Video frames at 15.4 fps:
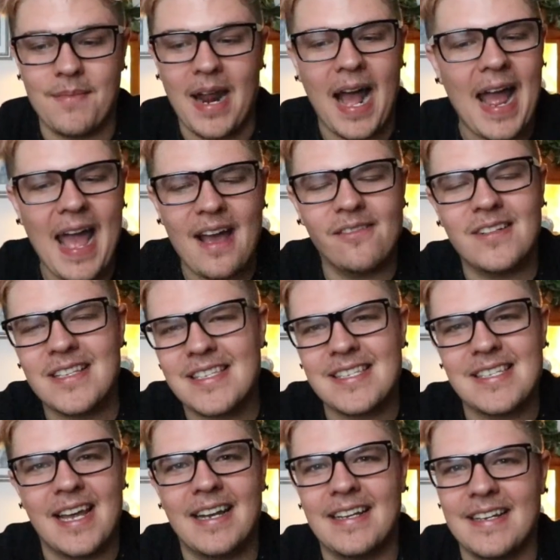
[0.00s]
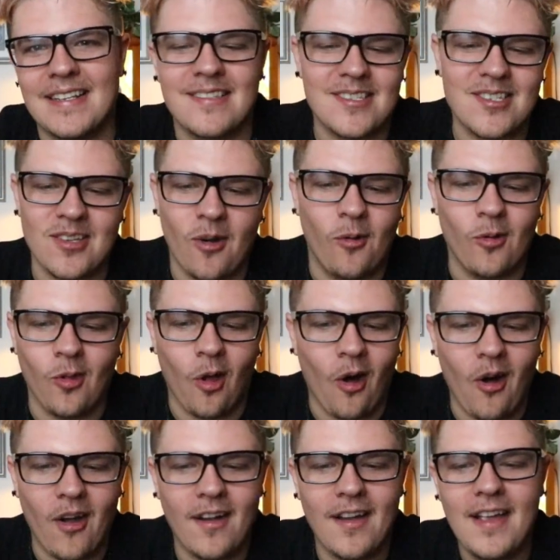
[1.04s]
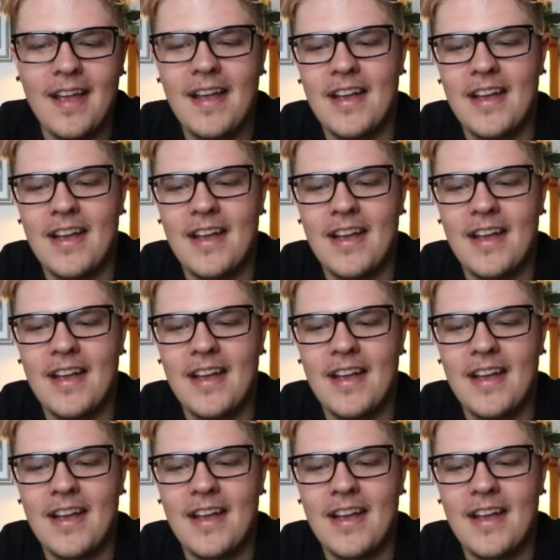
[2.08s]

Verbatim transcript: And I haven't said it in so long